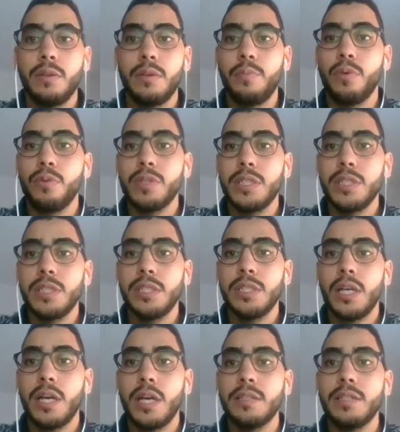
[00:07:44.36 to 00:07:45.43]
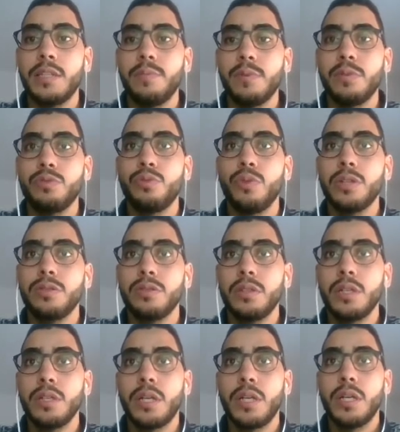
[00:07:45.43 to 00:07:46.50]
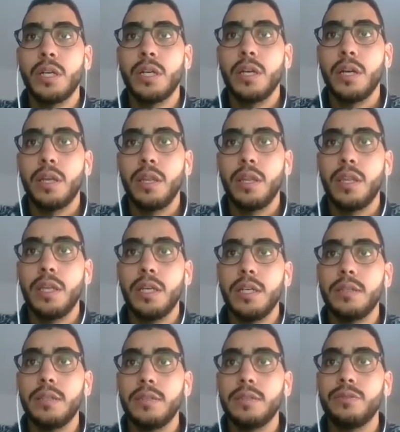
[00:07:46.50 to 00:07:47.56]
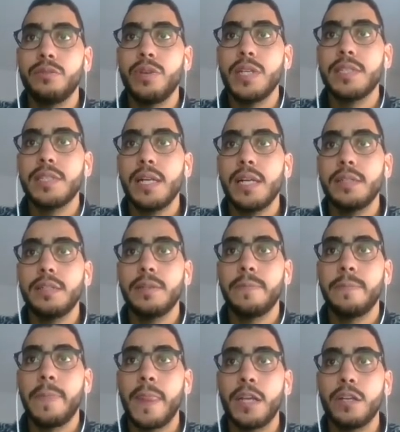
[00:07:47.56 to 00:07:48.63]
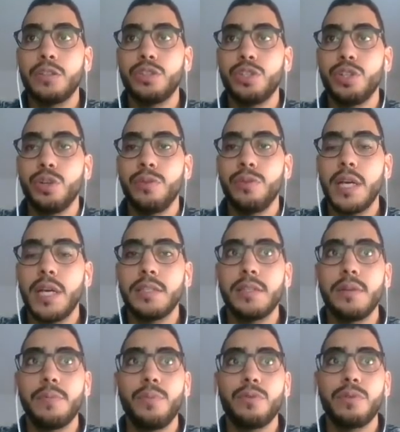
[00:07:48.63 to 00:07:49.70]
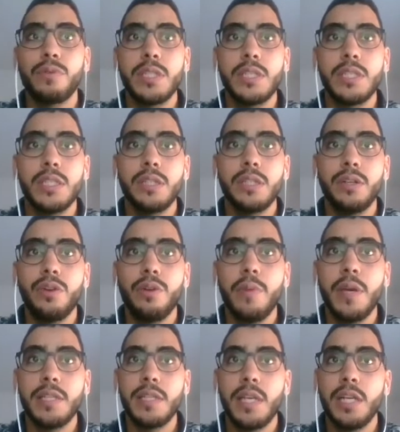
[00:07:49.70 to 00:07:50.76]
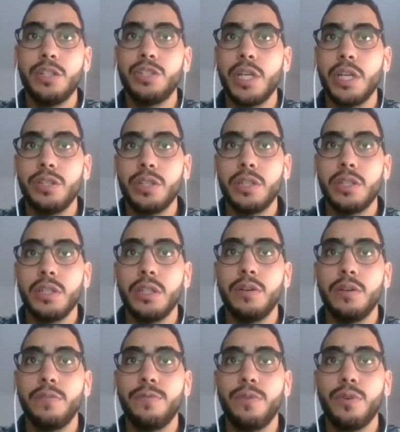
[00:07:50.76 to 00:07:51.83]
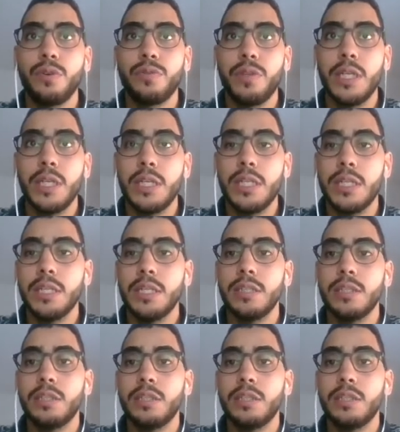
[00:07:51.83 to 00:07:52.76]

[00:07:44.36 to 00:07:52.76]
porosity accessible to water, the results show that the porosity remains unchanged for the